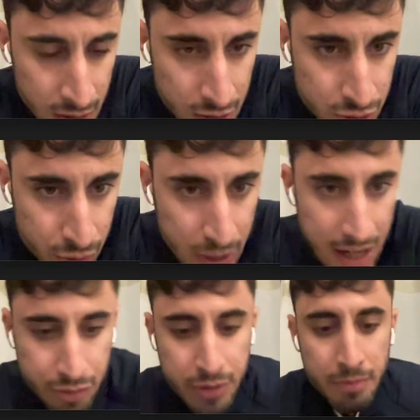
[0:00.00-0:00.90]
So we
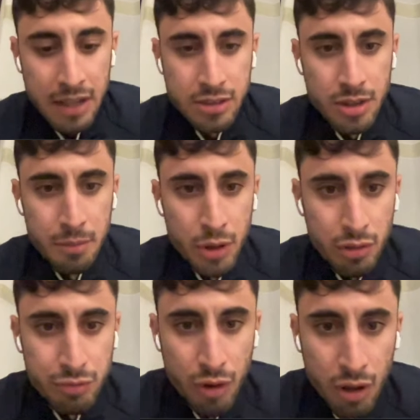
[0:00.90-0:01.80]
have the max number
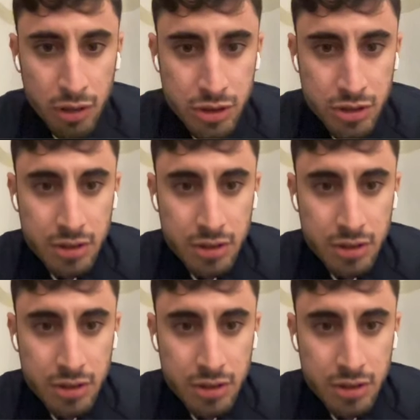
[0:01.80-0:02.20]
of vaults